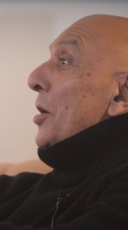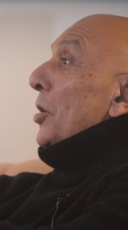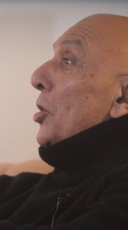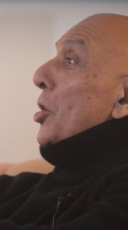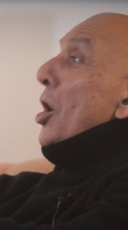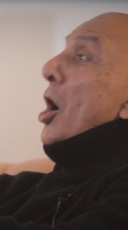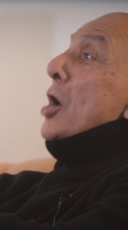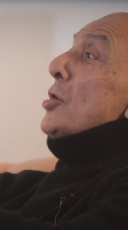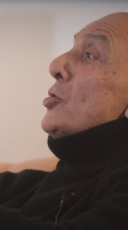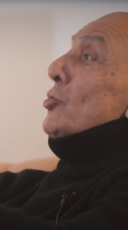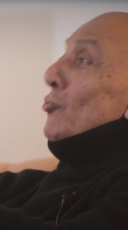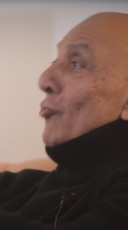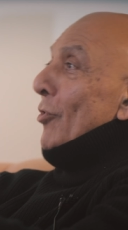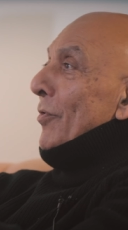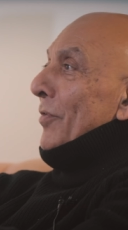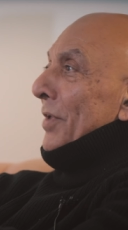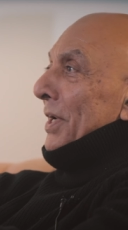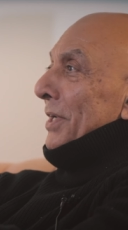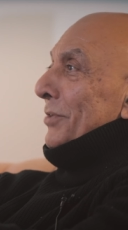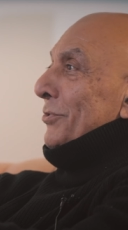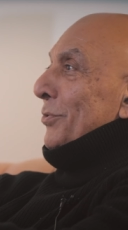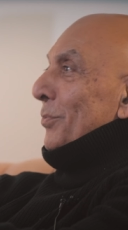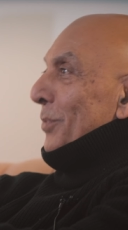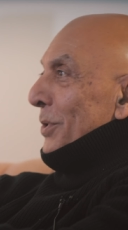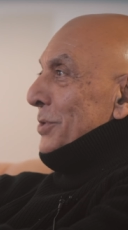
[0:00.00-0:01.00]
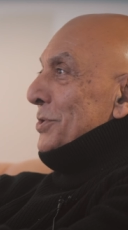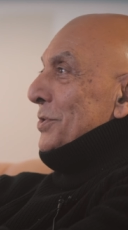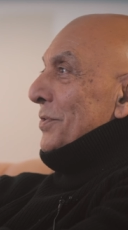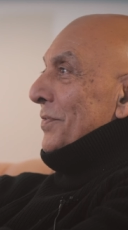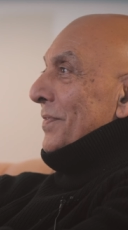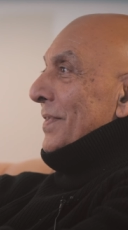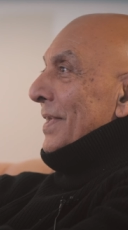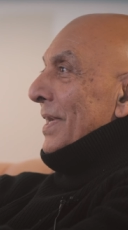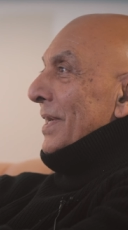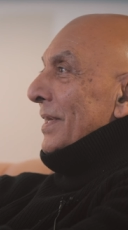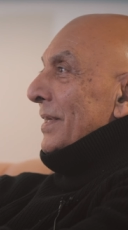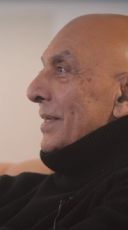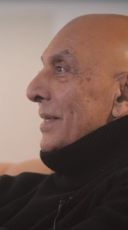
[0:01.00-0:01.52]
contrary to what you
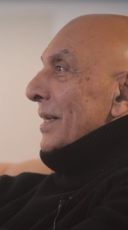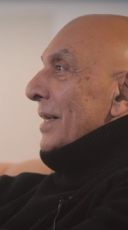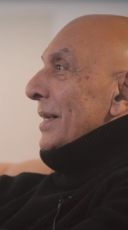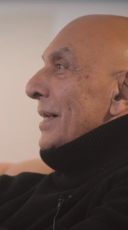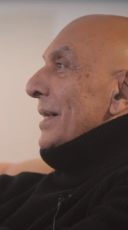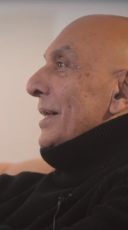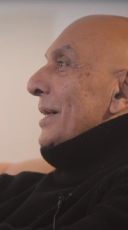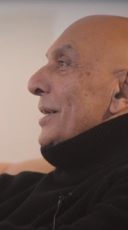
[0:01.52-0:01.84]
think,